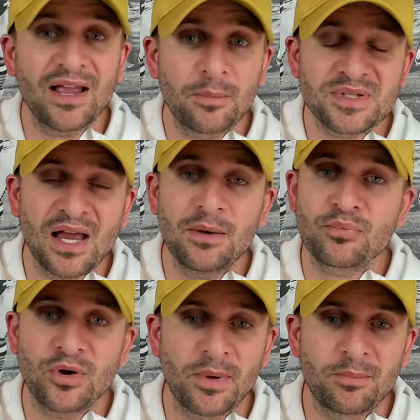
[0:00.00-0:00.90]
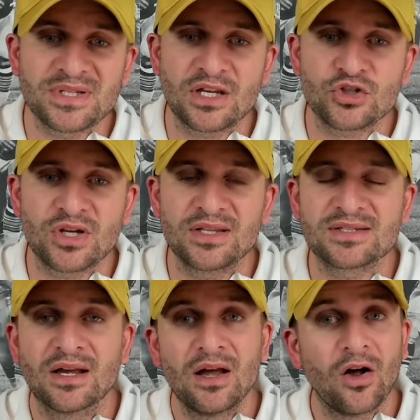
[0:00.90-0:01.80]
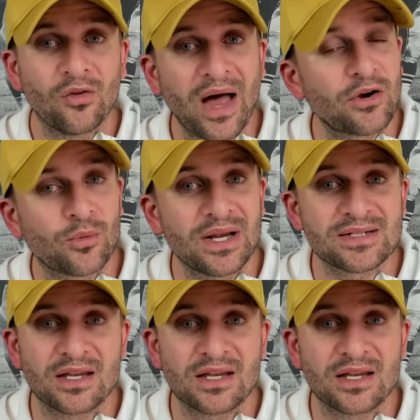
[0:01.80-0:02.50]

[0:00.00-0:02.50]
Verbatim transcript: upside, premium positions, a lot of risk,